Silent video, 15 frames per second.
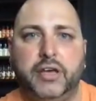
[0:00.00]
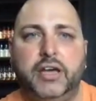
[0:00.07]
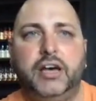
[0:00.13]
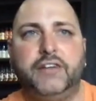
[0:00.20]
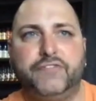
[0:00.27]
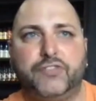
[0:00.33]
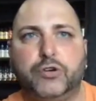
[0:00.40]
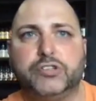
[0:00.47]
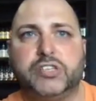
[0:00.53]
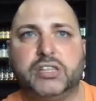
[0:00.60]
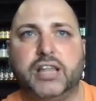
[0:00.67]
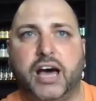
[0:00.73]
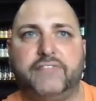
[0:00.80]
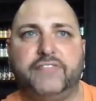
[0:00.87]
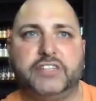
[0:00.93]
of course a
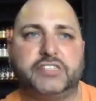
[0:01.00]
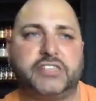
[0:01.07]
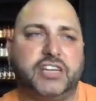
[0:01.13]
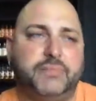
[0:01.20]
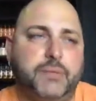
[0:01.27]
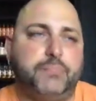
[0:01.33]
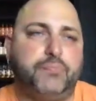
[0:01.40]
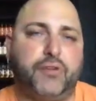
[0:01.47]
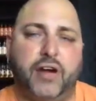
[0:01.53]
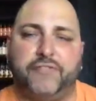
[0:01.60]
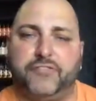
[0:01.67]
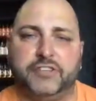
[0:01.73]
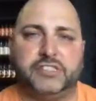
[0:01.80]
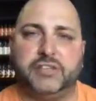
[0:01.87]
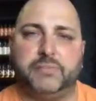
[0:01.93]
lot of it is going to be
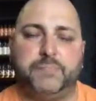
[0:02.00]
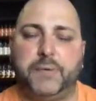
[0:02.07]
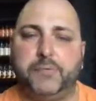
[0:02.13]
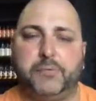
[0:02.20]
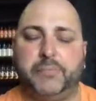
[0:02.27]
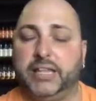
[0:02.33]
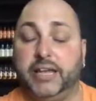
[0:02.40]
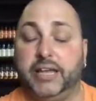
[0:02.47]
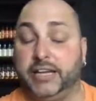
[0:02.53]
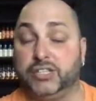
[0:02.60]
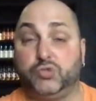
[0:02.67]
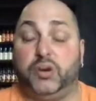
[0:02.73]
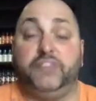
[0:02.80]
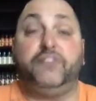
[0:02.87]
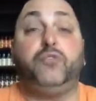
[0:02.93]
preference some people may like a
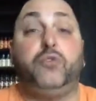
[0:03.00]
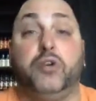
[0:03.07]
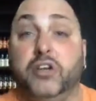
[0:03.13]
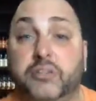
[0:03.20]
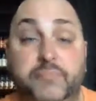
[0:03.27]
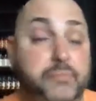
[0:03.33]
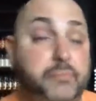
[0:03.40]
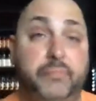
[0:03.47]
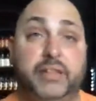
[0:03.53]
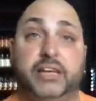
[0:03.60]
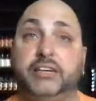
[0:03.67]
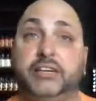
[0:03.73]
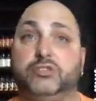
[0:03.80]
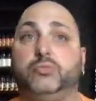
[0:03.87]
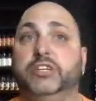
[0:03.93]
24 other people may like
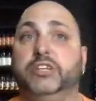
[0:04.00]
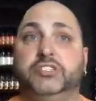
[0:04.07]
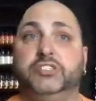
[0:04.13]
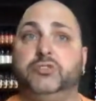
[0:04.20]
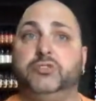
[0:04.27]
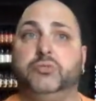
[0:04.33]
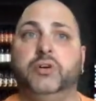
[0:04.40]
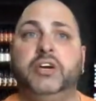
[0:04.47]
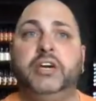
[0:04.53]
a 22